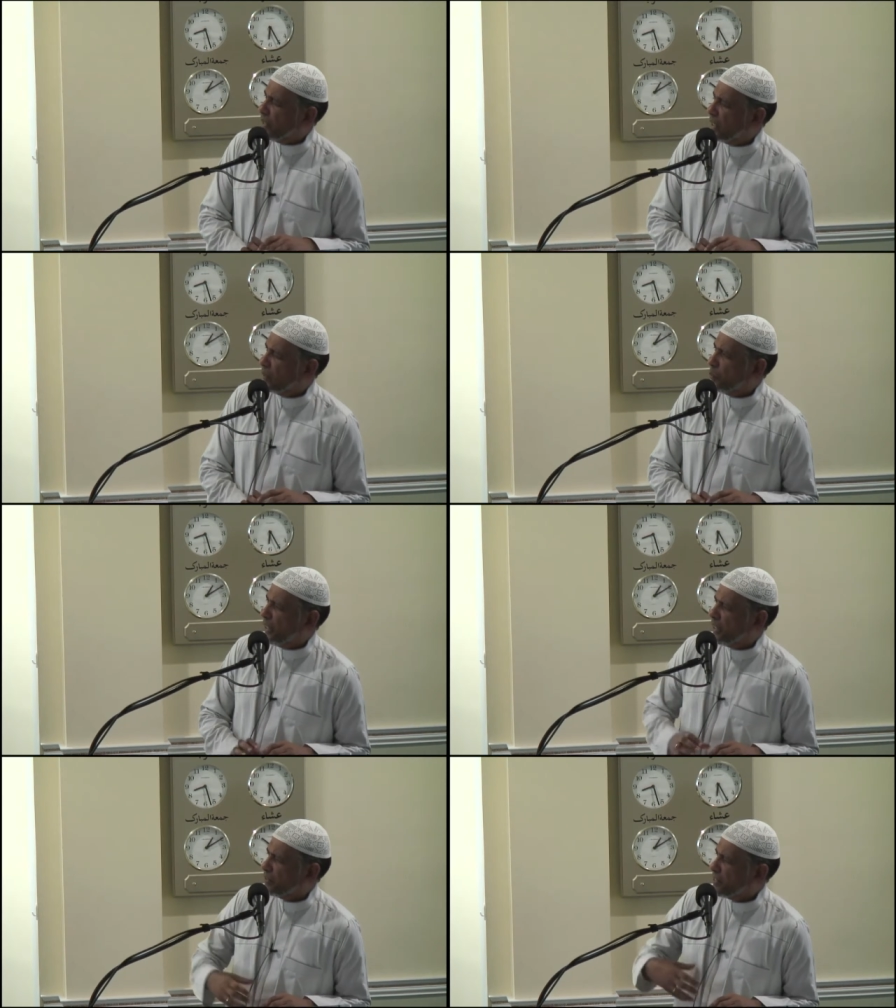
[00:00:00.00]
we,
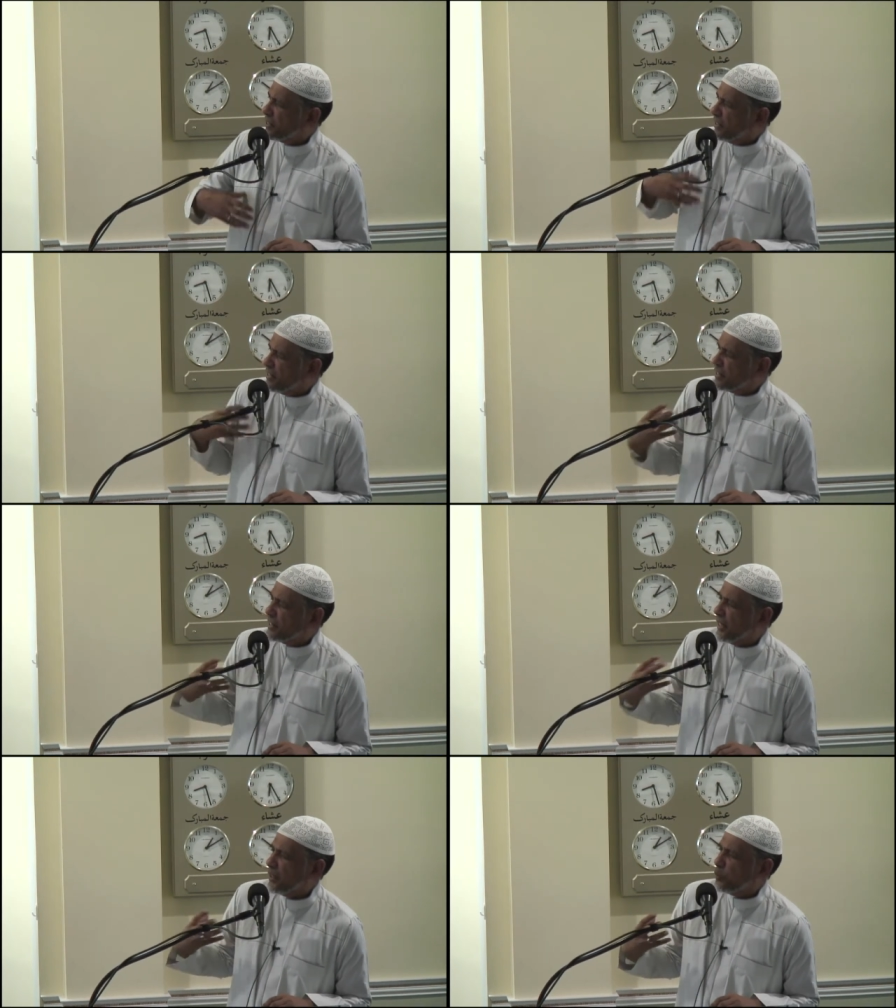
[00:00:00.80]
we are
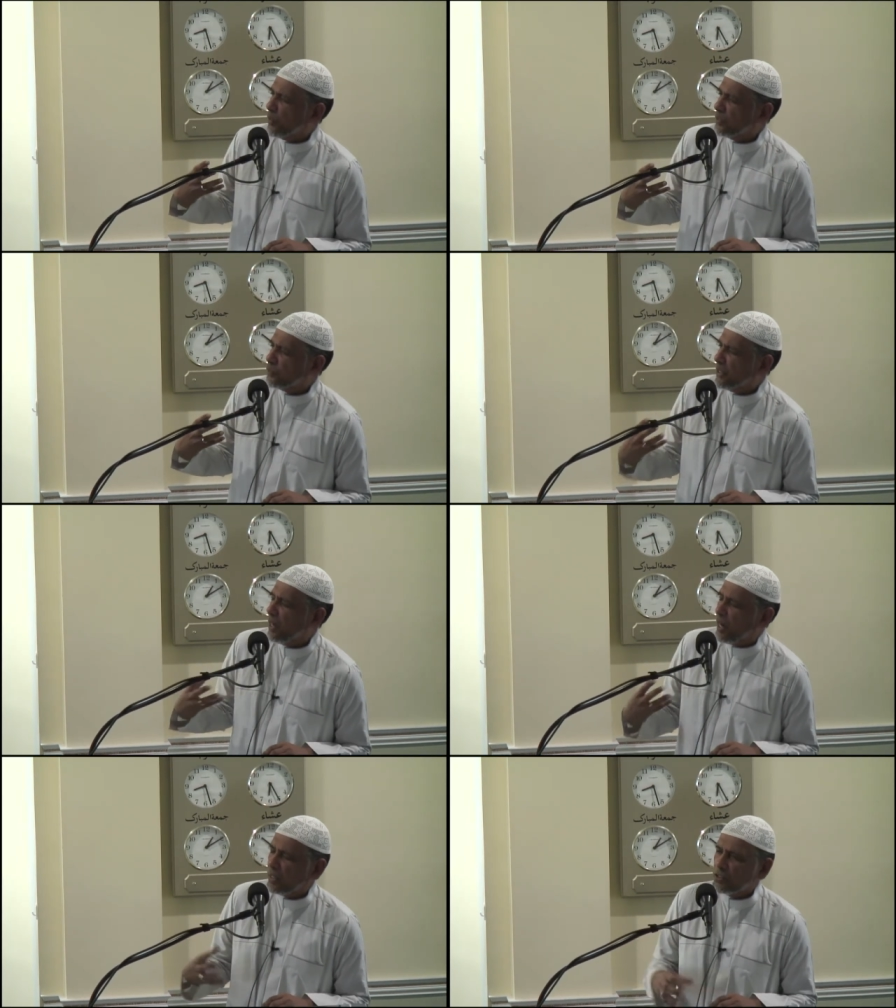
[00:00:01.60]
sincere with
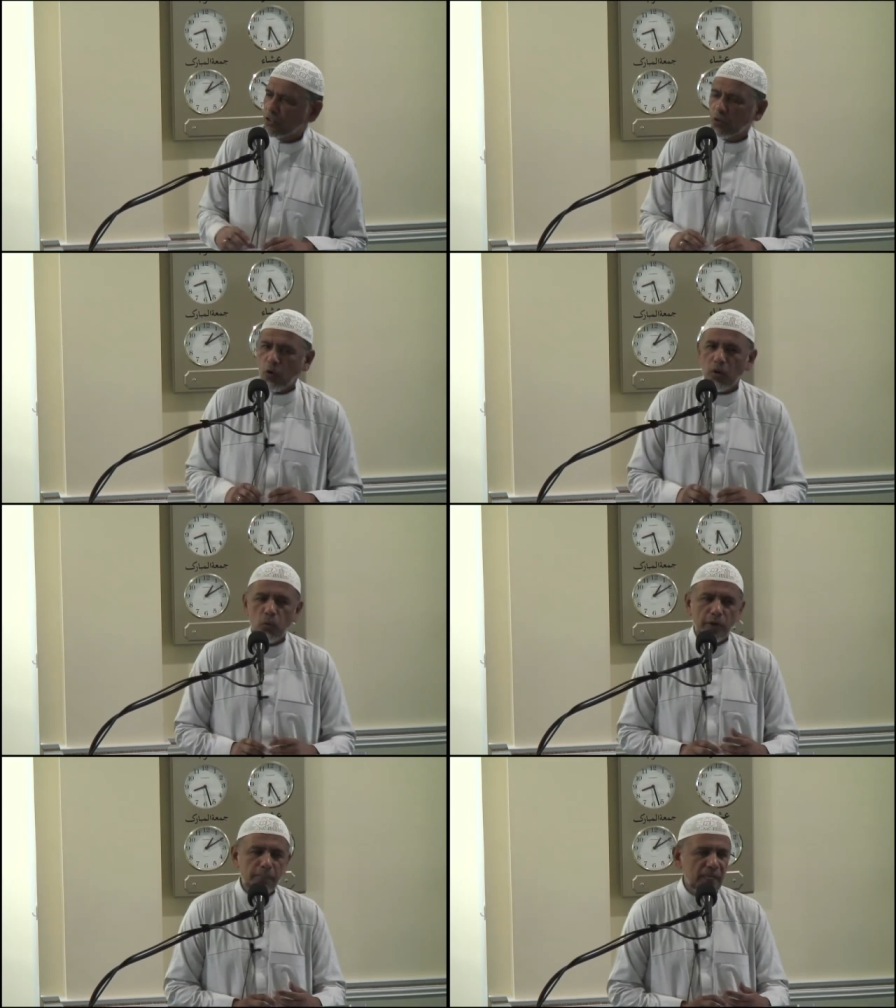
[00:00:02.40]
regards to
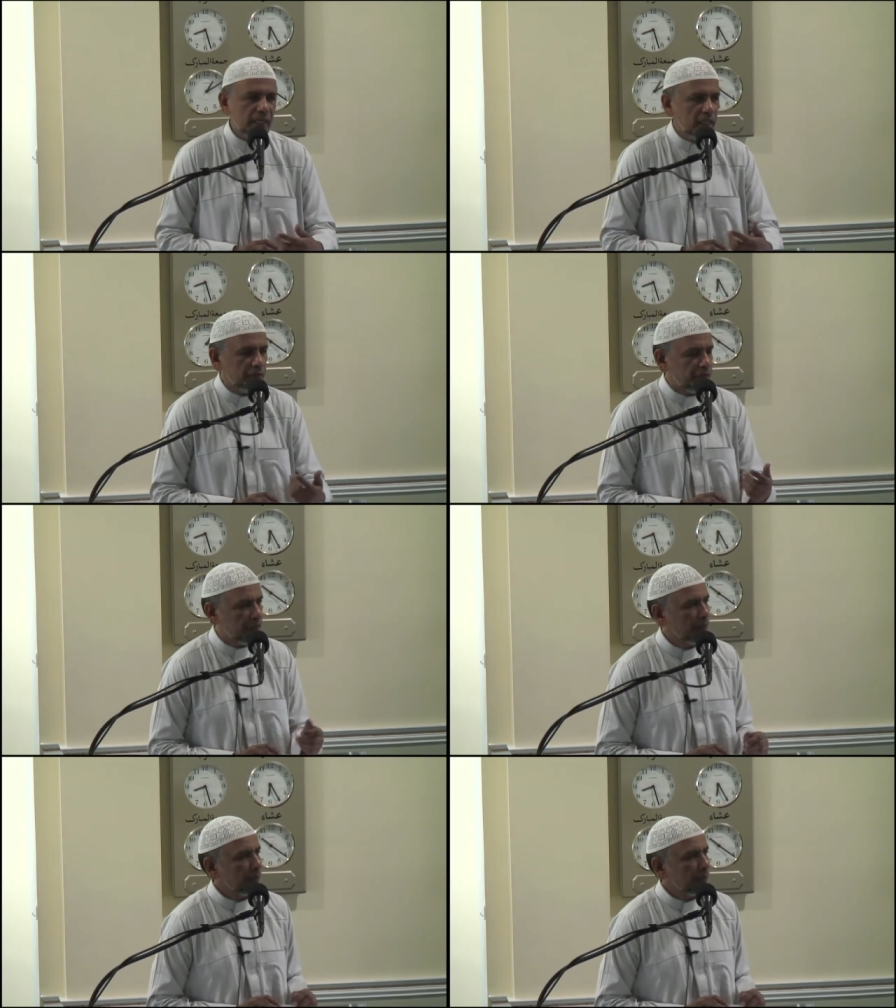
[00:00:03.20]
our belief.